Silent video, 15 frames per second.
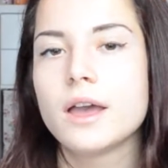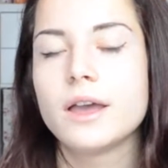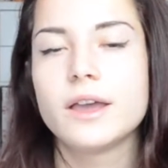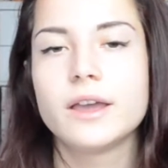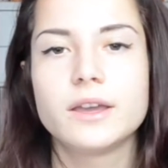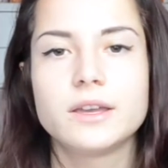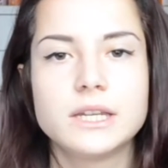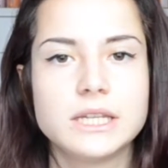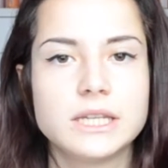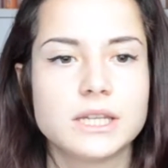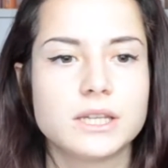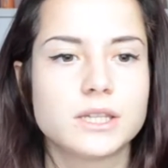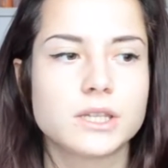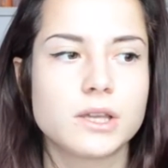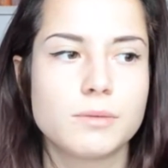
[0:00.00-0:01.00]
and
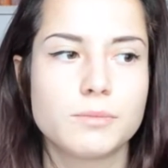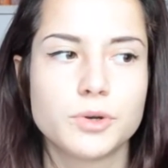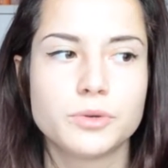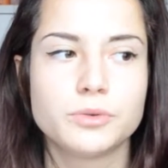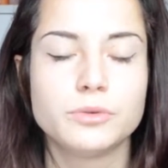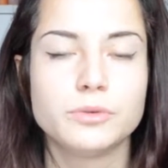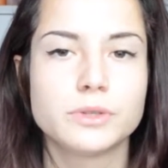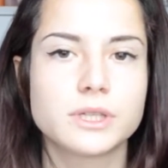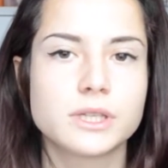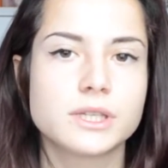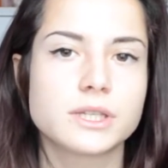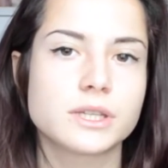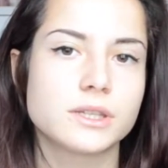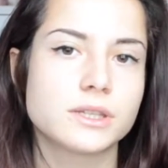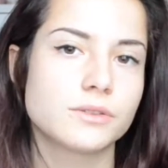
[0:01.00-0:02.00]
someone who's
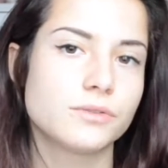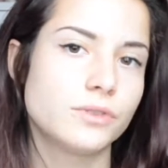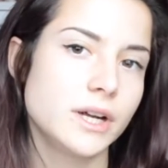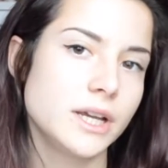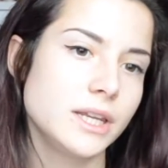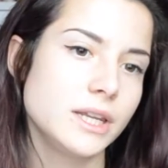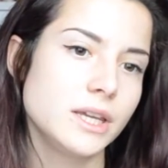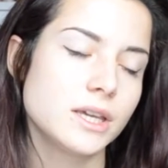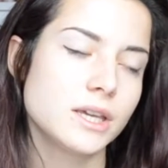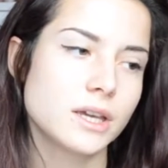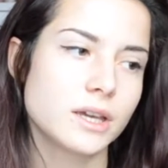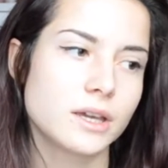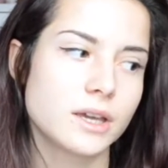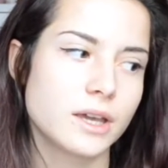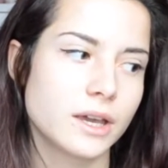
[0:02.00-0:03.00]
schizophrenic
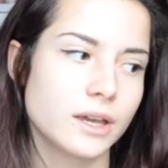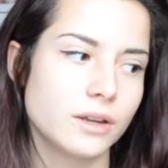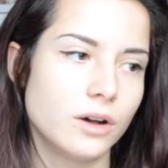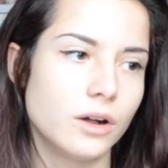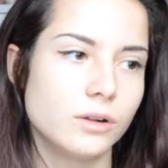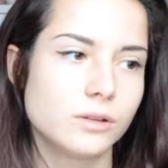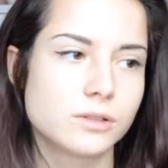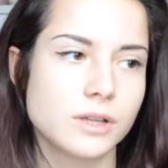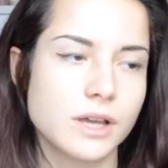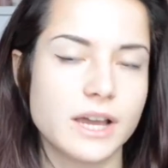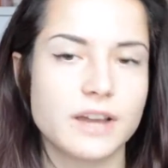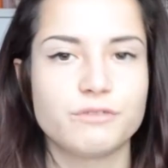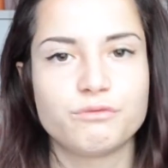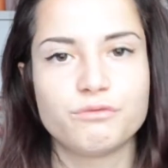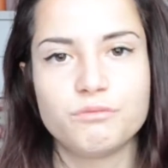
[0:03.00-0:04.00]
can also
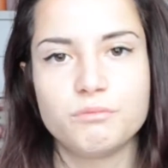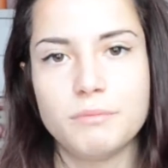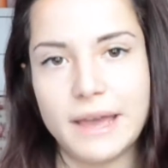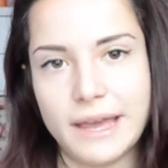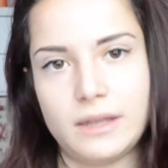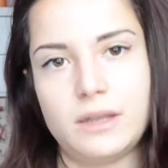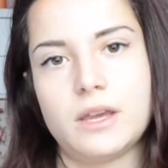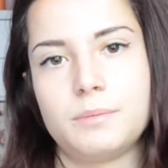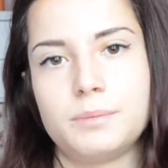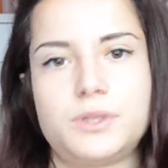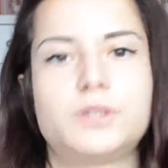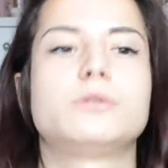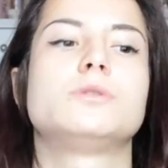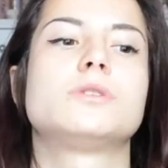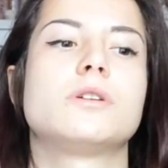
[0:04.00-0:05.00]
have bad
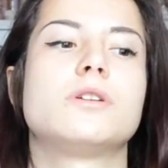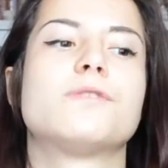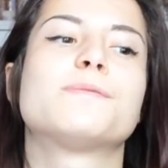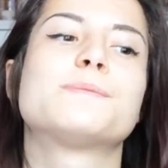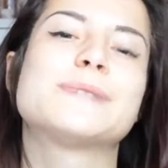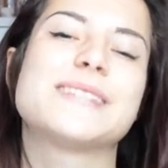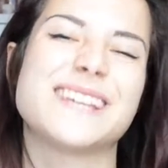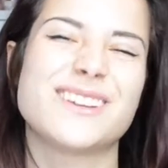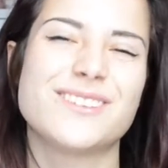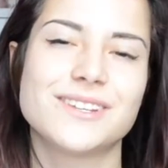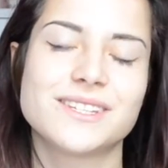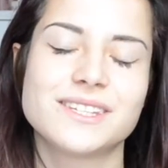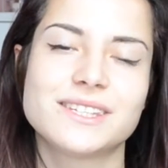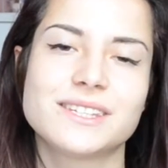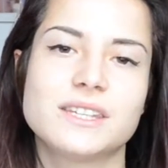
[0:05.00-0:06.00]
episodes of
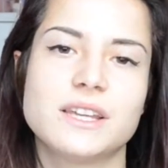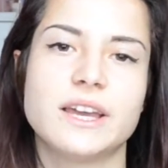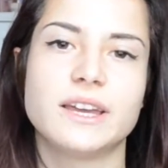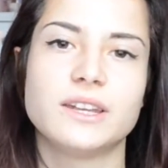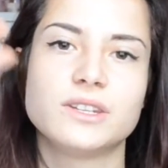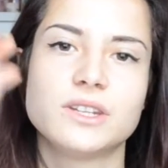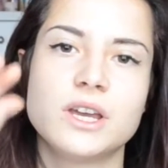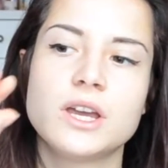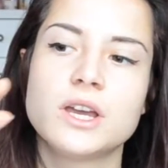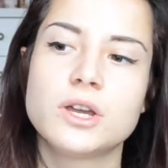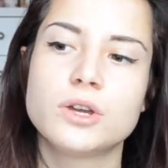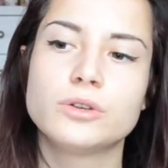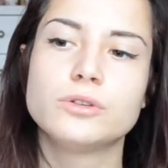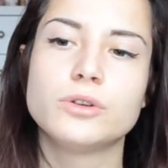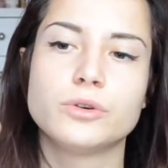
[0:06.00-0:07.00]
psychosis, and
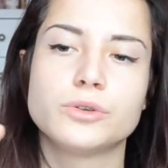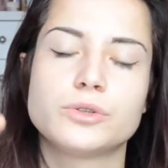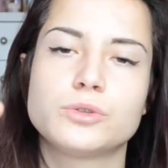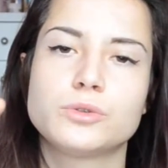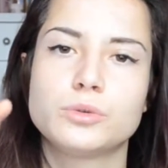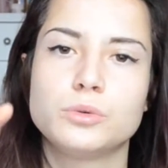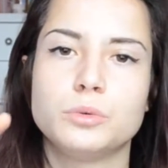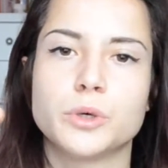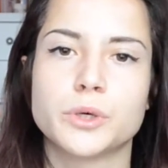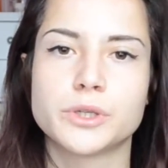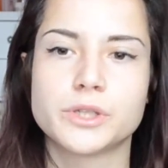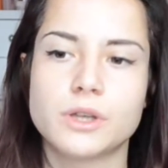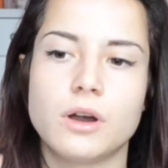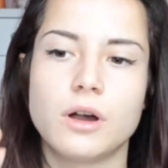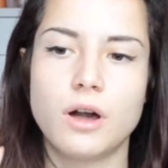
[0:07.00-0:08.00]
those two
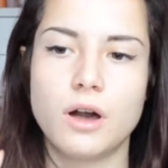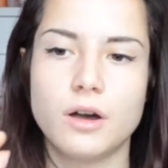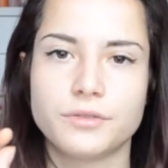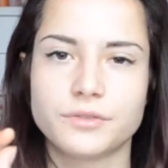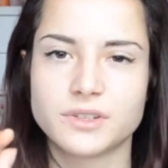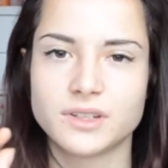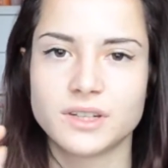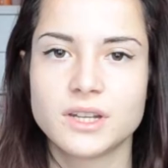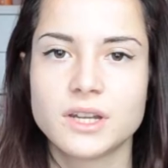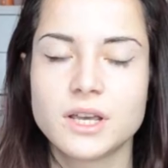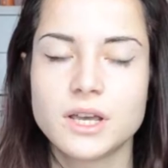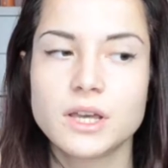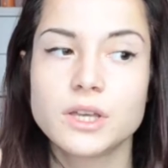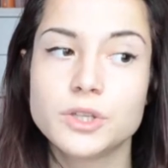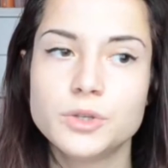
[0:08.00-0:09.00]
words are often
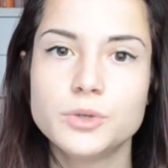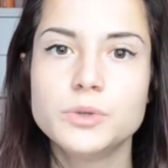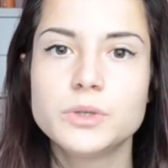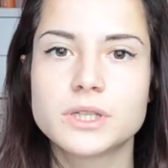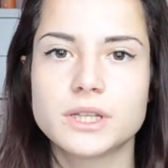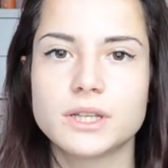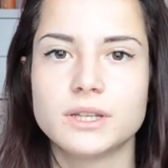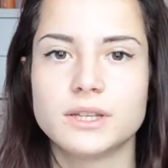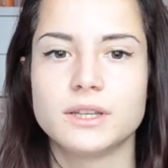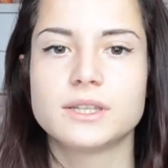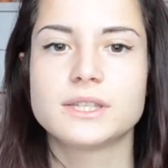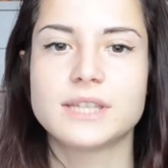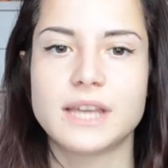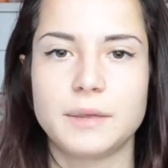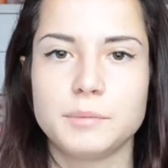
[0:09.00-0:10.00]
used in the
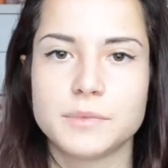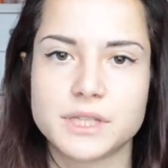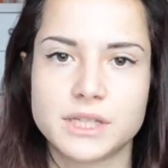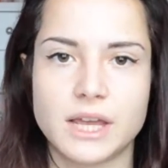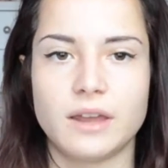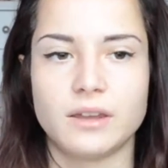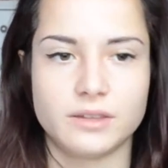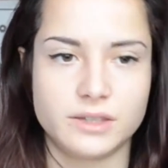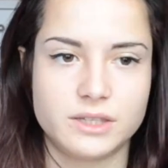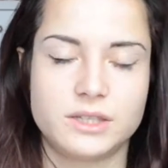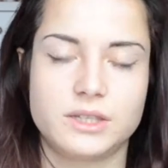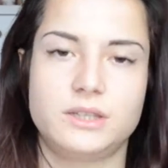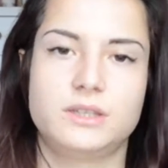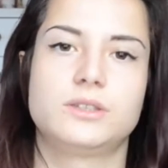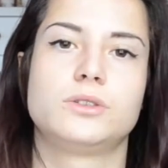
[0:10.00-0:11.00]
same
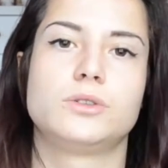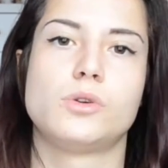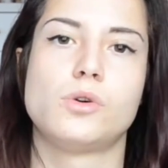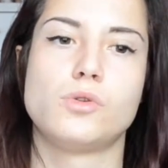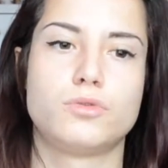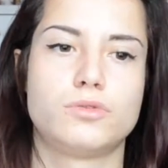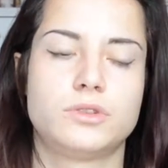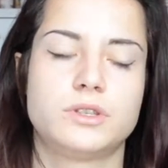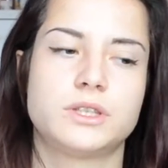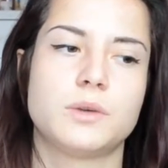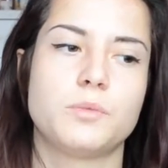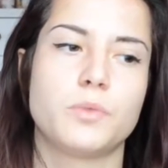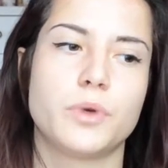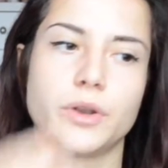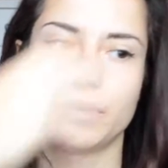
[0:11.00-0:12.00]
sense. So
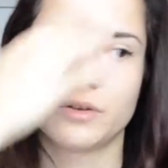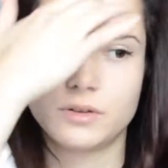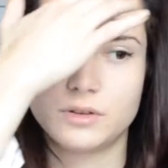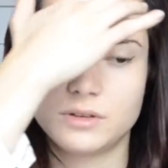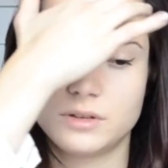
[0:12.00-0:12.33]
someone